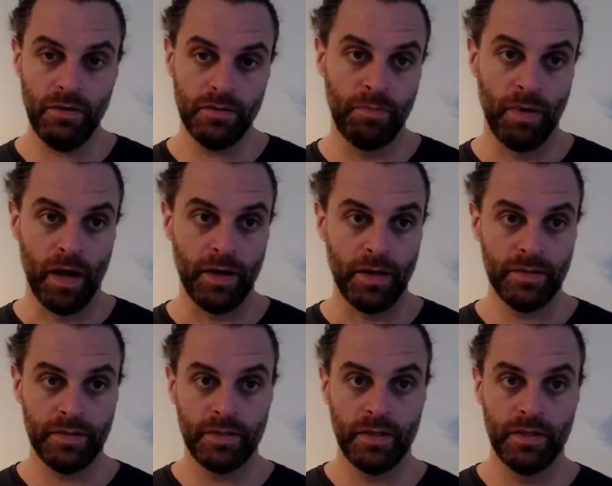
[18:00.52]

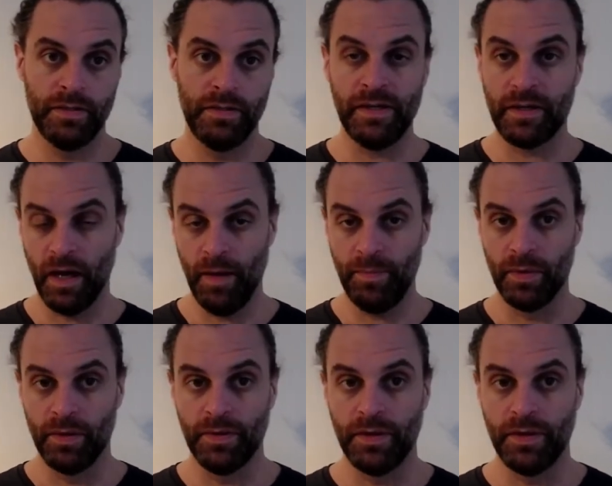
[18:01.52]
bodies decouple